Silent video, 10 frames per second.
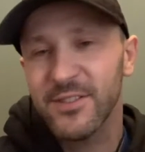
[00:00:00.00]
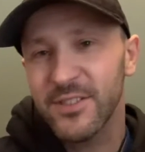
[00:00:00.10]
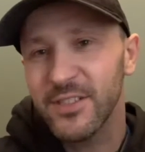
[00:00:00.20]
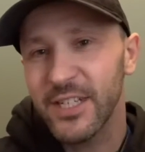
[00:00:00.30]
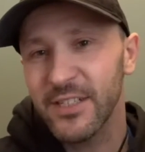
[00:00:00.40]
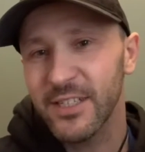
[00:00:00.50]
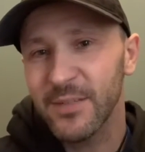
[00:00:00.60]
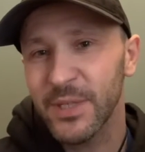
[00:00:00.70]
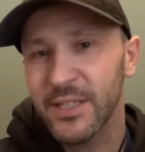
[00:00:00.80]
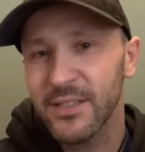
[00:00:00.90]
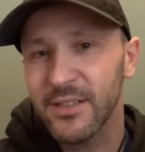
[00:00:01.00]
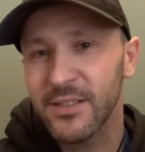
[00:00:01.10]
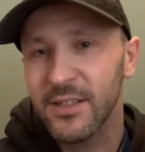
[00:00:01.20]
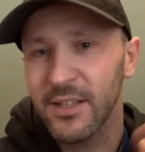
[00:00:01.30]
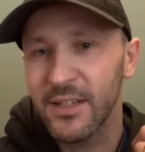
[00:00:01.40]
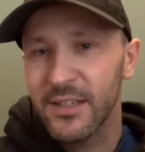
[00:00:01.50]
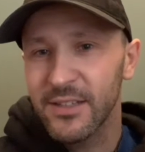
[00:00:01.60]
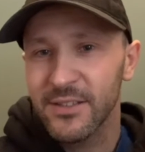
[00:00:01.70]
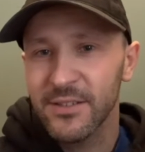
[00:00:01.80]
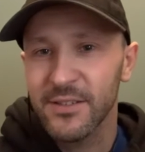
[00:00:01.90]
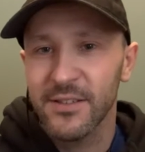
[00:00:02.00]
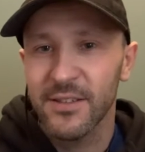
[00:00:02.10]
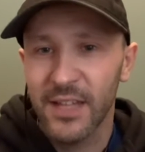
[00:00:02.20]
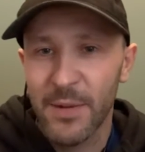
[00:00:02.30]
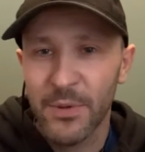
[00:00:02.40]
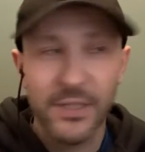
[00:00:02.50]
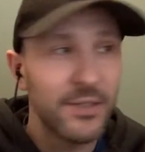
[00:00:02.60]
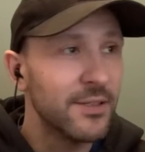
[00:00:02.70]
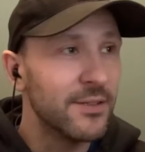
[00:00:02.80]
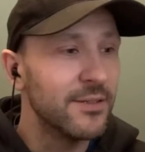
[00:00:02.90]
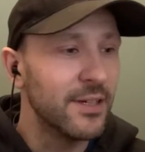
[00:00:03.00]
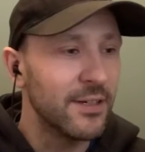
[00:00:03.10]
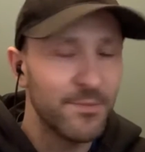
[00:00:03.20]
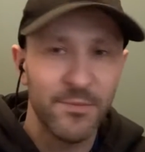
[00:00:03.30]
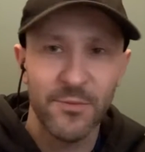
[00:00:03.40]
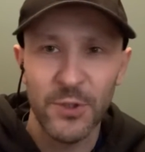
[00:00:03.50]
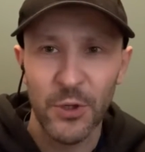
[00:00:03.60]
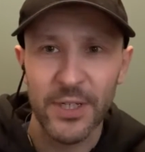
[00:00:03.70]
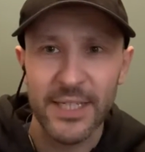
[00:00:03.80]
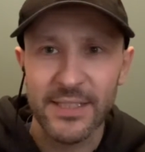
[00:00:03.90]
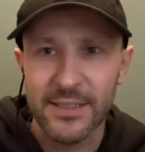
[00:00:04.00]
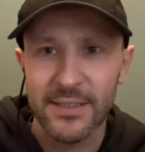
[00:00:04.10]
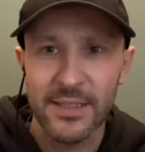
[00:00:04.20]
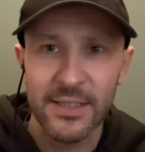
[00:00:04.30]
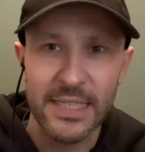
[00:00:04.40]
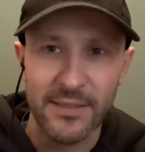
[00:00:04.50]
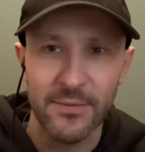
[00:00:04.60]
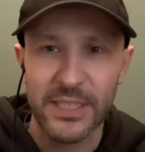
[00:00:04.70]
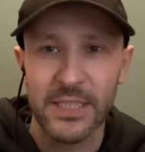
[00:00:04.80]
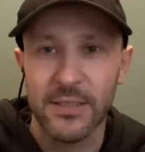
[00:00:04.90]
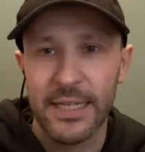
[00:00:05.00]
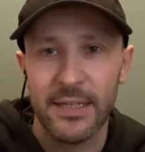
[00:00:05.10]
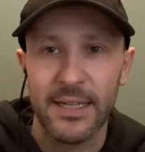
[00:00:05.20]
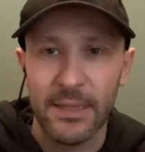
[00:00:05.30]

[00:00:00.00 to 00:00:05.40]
changing out my library and reorganizing. I just like